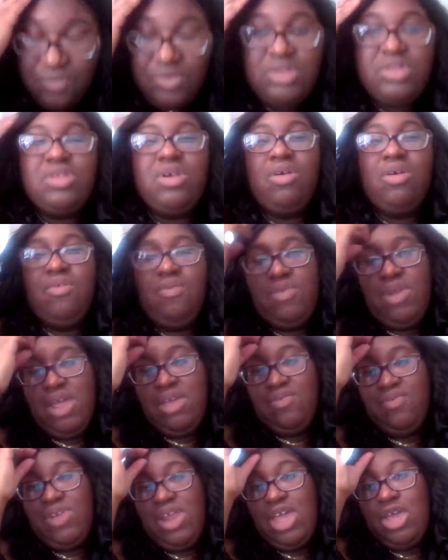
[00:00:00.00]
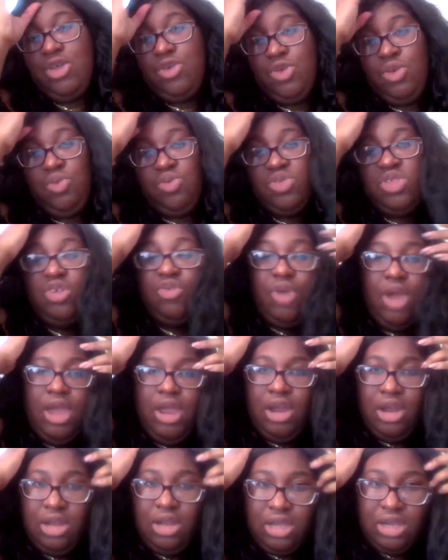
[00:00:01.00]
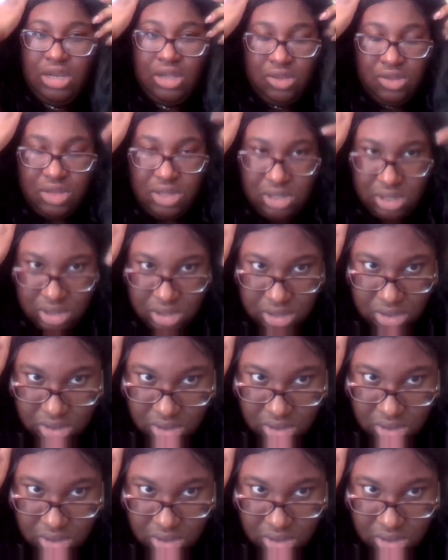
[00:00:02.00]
if it's going to lay flat, you see right here, look at this.